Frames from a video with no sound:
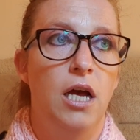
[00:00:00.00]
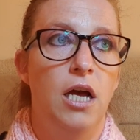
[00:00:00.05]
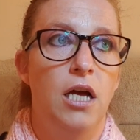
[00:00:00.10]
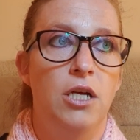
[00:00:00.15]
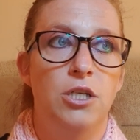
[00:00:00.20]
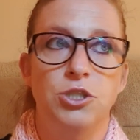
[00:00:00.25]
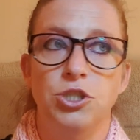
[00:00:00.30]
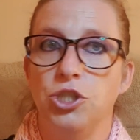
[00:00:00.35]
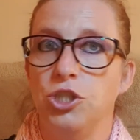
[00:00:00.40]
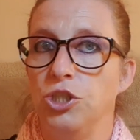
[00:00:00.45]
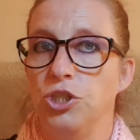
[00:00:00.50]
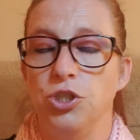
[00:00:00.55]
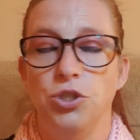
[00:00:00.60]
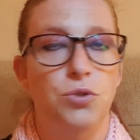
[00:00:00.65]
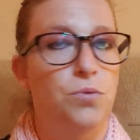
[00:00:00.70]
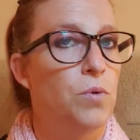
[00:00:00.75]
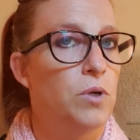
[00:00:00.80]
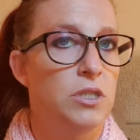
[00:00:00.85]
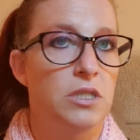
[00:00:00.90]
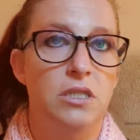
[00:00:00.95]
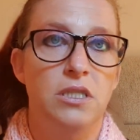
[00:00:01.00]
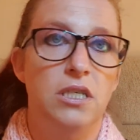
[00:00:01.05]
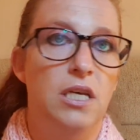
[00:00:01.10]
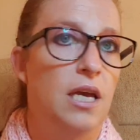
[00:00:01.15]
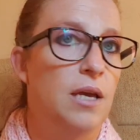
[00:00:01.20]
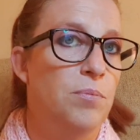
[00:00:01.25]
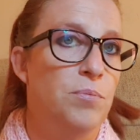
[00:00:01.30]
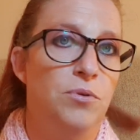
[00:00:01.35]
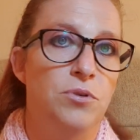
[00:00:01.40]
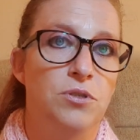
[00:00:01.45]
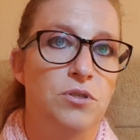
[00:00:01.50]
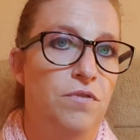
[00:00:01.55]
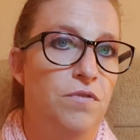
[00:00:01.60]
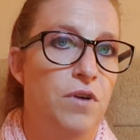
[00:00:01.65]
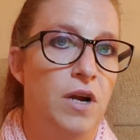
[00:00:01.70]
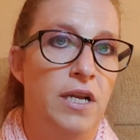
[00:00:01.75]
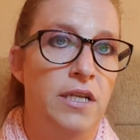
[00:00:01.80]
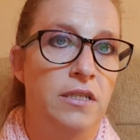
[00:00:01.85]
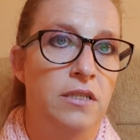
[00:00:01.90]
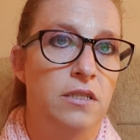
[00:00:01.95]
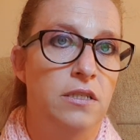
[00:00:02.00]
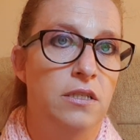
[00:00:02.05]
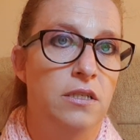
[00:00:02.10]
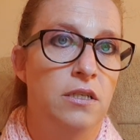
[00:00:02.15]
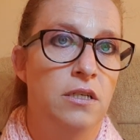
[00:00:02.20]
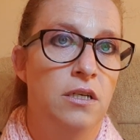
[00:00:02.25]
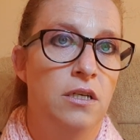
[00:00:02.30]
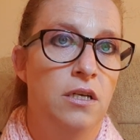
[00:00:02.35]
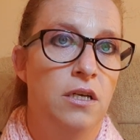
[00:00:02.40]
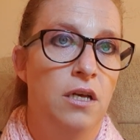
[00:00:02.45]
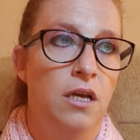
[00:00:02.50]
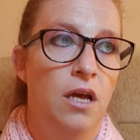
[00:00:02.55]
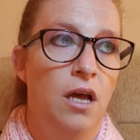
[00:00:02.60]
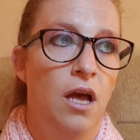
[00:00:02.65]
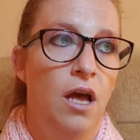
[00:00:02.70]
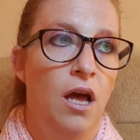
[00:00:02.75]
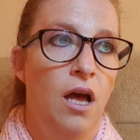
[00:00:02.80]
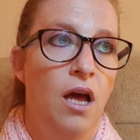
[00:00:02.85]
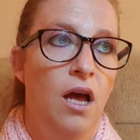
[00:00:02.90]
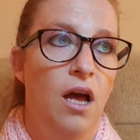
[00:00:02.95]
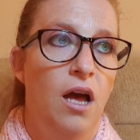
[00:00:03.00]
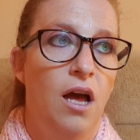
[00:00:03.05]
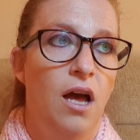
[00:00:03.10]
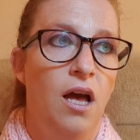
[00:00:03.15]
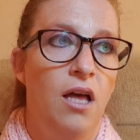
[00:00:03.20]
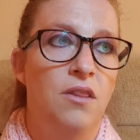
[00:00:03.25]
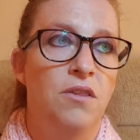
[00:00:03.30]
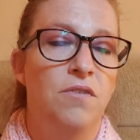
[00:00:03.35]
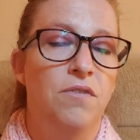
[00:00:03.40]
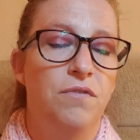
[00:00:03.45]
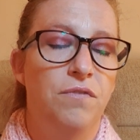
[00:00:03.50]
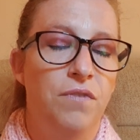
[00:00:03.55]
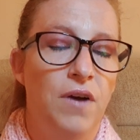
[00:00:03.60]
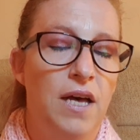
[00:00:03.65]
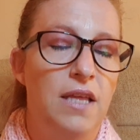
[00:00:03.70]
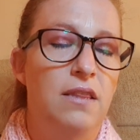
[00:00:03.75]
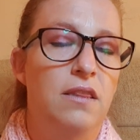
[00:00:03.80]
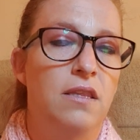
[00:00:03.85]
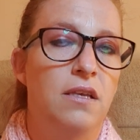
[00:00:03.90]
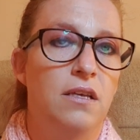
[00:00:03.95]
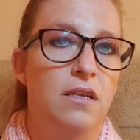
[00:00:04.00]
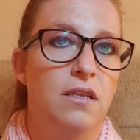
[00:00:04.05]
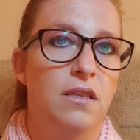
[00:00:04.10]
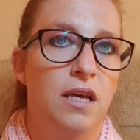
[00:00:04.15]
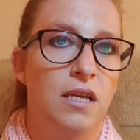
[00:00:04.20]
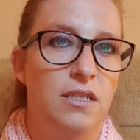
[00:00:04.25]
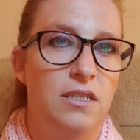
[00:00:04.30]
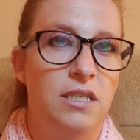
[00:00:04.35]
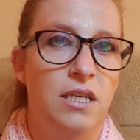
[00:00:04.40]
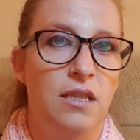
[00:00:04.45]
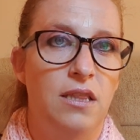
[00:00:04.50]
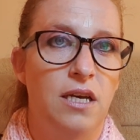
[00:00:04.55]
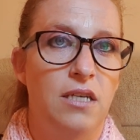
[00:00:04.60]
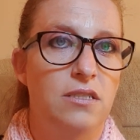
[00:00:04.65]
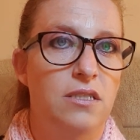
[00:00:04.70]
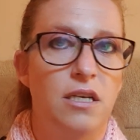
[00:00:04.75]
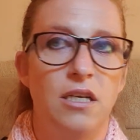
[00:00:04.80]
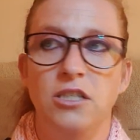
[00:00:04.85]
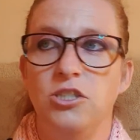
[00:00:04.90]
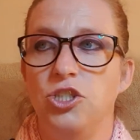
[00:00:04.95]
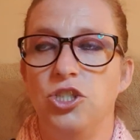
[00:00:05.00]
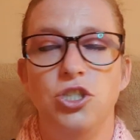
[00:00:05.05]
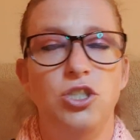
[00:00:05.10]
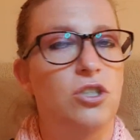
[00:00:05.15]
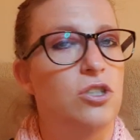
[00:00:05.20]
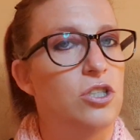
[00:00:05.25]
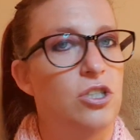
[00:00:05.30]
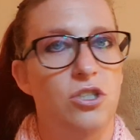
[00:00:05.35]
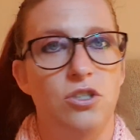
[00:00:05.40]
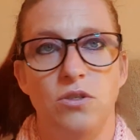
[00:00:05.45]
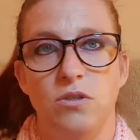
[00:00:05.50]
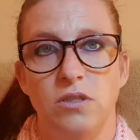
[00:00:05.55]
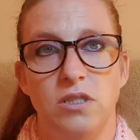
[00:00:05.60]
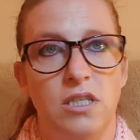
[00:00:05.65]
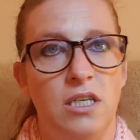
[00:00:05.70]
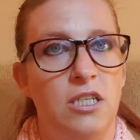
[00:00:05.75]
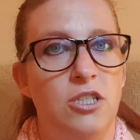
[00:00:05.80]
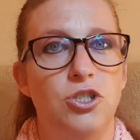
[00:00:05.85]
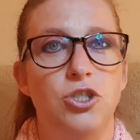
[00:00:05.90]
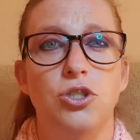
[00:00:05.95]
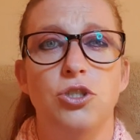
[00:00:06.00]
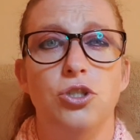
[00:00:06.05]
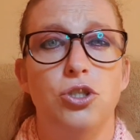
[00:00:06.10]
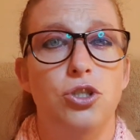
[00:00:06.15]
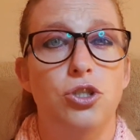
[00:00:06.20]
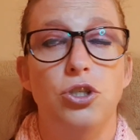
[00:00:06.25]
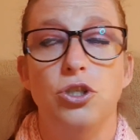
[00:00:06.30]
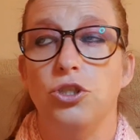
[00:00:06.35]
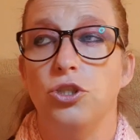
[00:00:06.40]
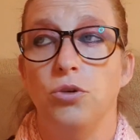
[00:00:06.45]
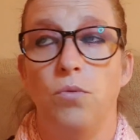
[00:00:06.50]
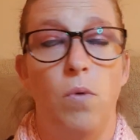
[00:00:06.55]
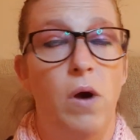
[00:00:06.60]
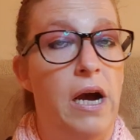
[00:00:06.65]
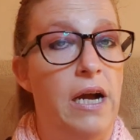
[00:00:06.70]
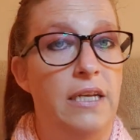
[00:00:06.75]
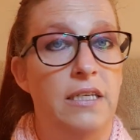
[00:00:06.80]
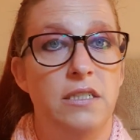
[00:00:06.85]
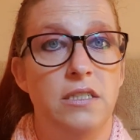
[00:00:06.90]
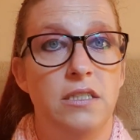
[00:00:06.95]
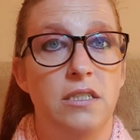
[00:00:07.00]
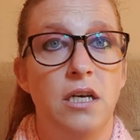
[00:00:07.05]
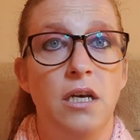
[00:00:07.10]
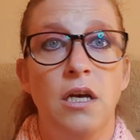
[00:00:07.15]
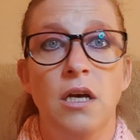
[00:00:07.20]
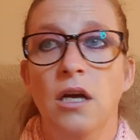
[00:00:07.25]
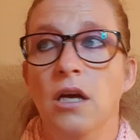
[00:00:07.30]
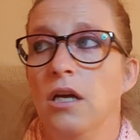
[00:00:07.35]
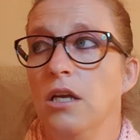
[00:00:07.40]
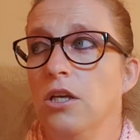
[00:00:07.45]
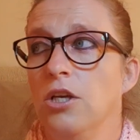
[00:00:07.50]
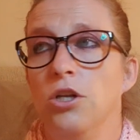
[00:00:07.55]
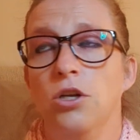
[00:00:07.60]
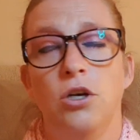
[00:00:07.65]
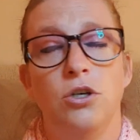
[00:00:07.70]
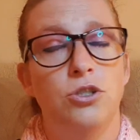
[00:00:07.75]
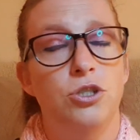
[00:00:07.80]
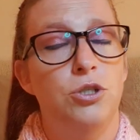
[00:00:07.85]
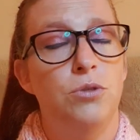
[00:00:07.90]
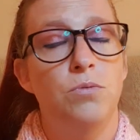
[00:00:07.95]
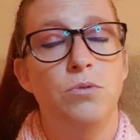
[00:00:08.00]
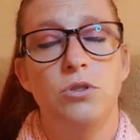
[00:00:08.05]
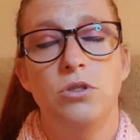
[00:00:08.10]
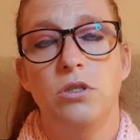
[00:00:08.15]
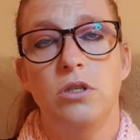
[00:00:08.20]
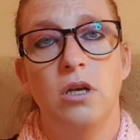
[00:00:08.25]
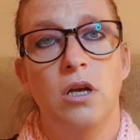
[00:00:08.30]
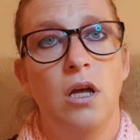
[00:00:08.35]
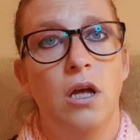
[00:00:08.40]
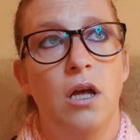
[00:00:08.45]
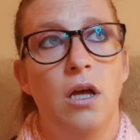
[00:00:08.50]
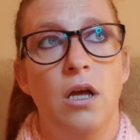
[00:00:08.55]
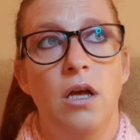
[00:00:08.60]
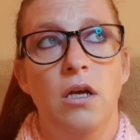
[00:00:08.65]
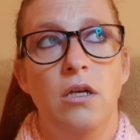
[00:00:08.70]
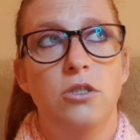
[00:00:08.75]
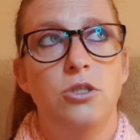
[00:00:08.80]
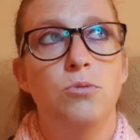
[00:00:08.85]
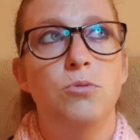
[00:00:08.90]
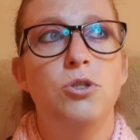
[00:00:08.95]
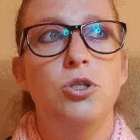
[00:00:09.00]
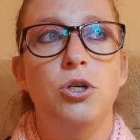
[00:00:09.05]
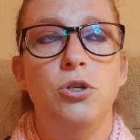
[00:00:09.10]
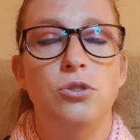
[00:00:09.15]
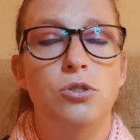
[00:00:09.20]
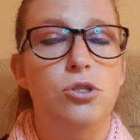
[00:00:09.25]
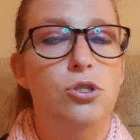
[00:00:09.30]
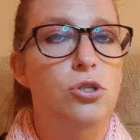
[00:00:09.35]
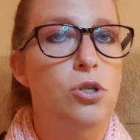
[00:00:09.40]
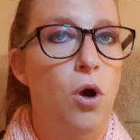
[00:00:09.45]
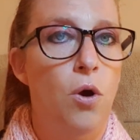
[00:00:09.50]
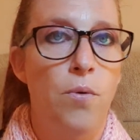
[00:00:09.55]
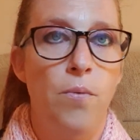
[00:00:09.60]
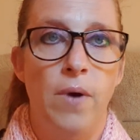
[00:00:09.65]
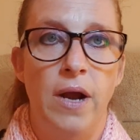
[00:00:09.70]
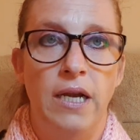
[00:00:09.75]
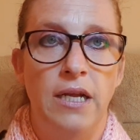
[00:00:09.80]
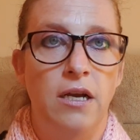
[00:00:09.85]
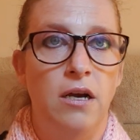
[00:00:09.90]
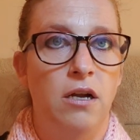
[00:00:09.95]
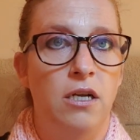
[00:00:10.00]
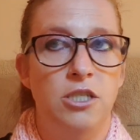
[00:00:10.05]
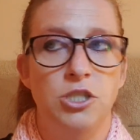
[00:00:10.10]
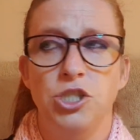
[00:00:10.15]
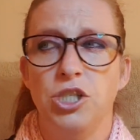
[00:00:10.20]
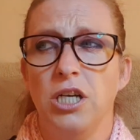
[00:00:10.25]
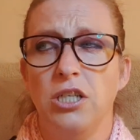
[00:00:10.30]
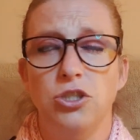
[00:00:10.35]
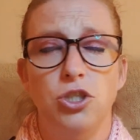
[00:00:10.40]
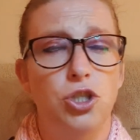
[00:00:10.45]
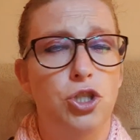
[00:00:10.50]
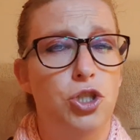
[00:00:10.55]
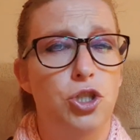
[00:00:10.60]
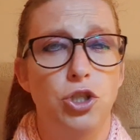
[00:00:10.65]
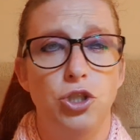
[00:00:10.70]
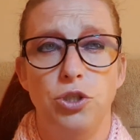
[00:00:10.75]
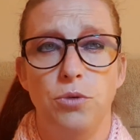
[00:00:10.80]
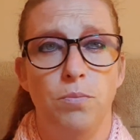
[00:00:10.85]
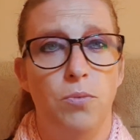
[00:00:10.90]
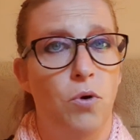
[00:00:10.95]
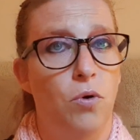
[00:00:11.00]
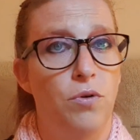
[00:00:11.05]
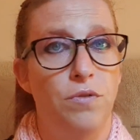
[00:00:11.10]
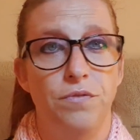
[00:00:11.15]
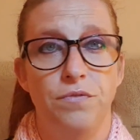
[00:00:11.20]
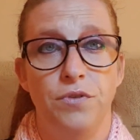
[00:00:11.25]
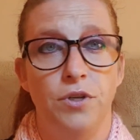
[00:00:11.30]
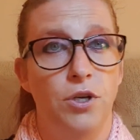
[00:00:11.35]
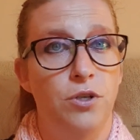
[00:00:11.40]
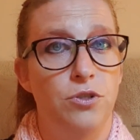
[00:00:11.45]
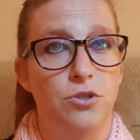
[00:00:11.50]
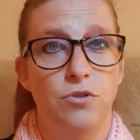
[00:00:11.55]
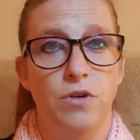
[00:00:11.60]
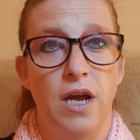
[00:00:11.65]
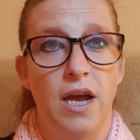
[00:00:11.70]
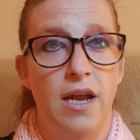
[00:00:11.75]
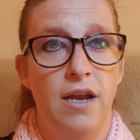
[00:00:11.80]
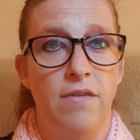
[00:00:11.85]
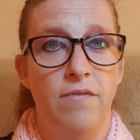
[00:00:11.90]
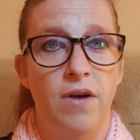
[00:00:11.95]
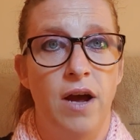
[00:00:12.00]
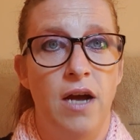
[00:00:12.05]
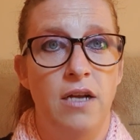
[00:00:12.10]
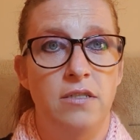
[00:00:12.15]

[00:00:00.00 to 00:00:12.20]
And she just wanted to keep her as a friend. And the fact that they did that, it's just disgusting. It's just such a waste. You know, she was doing so well in college. She had such a bright future ahead of her.